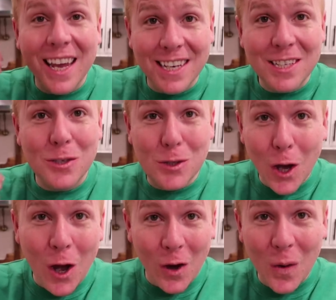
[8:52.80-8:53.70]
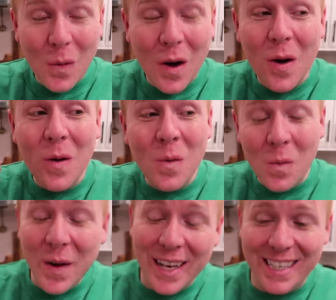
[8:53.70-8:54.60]
It is so
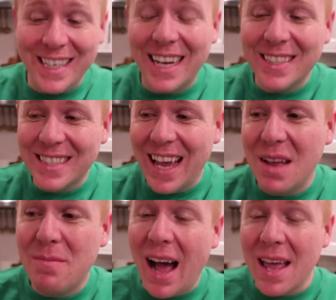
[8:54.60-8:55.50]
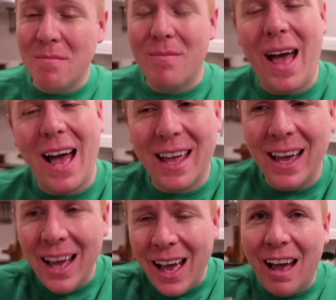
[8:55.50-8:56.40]
windy outside, but I am back.
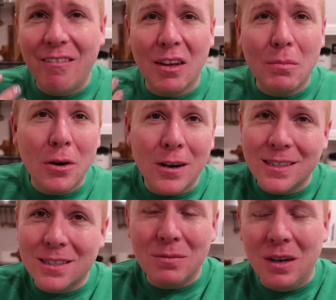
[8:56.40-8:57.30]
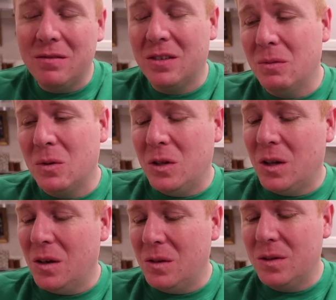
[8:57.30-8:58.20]
I've like put on some comfortable
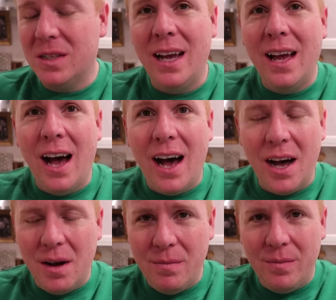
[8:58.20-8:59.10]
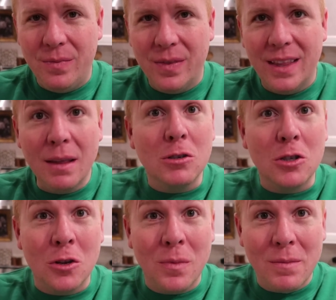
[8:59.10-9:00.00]
clothes. Let me show you my